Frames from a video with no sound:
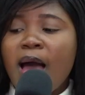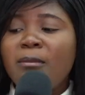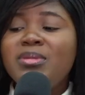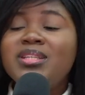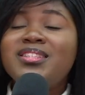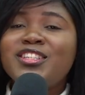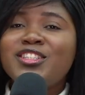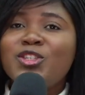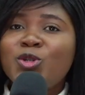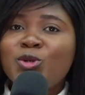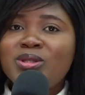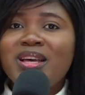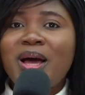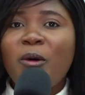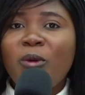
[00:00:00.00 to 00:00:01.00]
Mr.
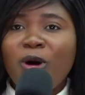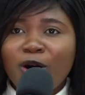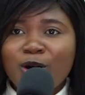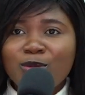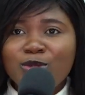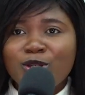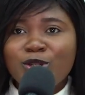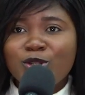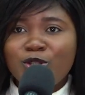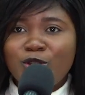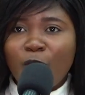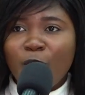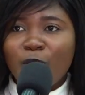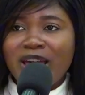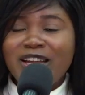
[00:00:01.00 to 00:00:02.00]
Chuta, welcome to the
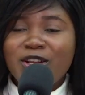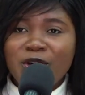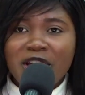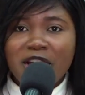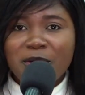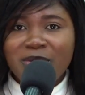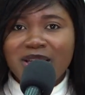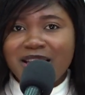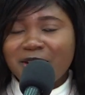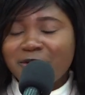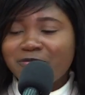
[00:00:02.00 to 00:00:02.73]
show. Can you hear me?